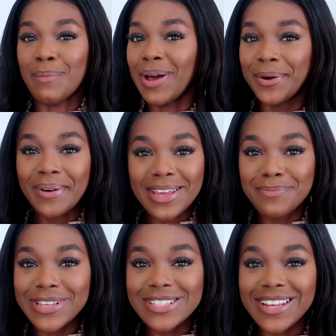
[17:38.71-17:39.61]
Am I
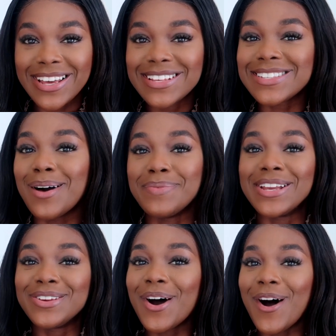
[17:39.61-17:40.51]
quitting business? Am I
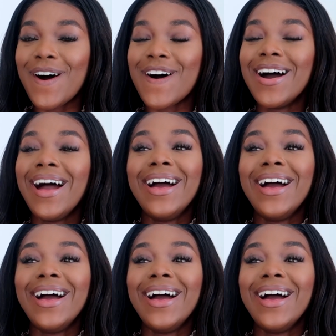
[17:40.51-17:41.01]
not?